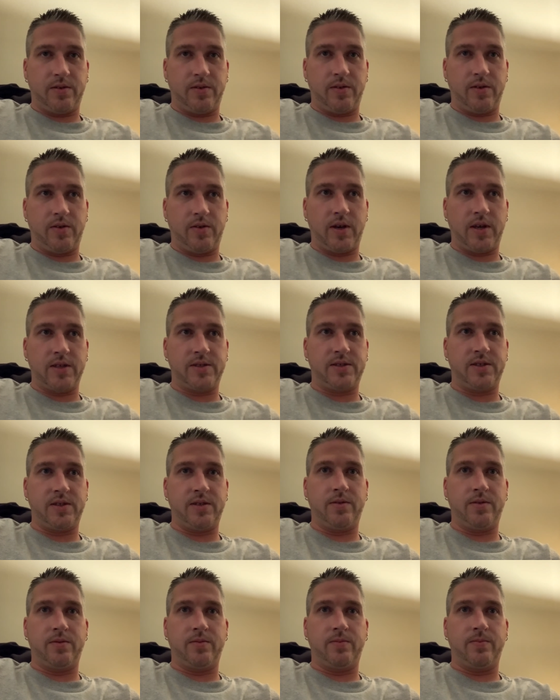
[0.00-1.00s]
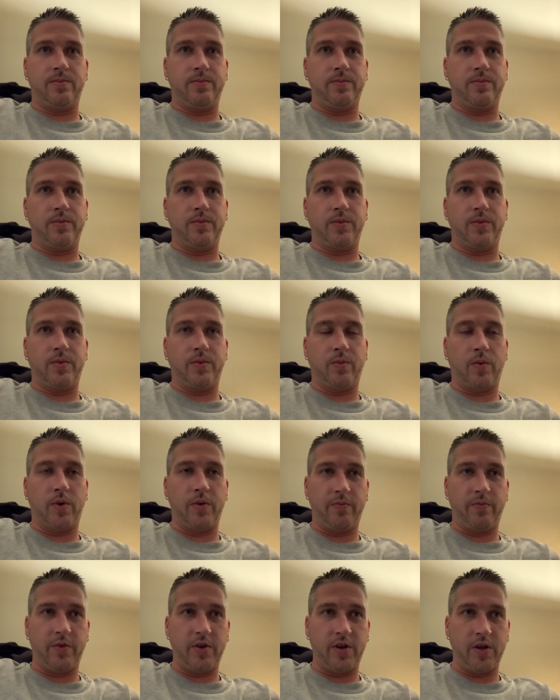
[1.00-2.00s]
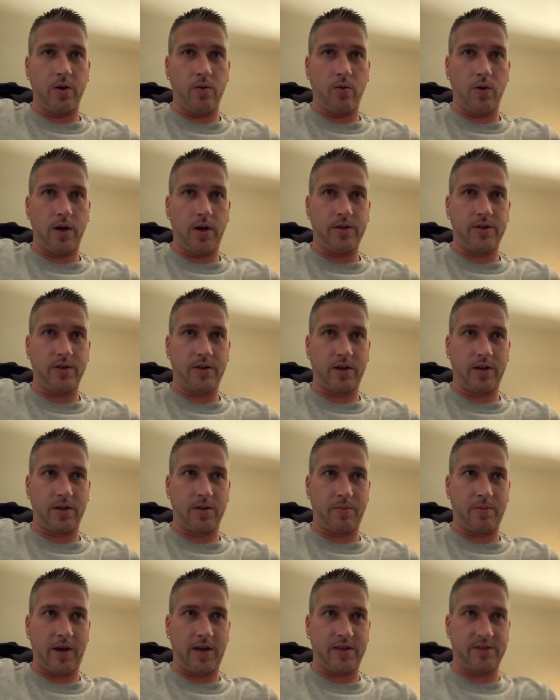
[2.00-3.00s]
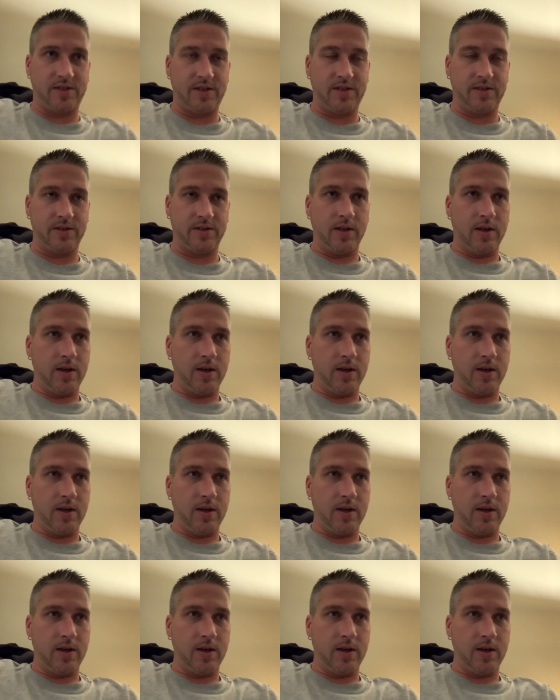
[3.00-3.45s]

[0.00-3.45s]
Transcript: You guys seen one video where I took out the back seats.